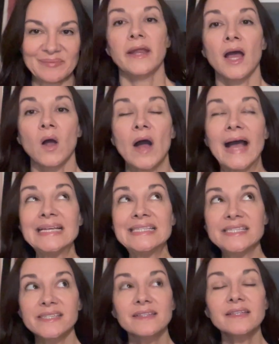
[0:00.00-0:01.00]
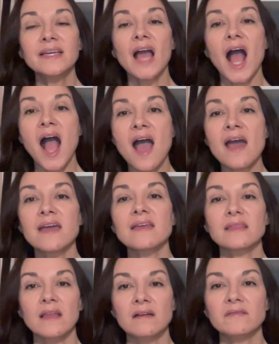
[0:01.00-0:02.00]
Now, ideally, I
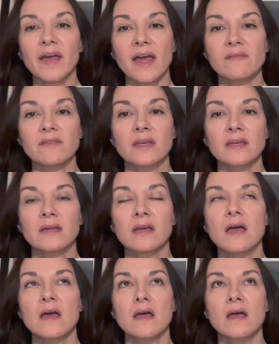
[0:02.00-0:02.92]
love having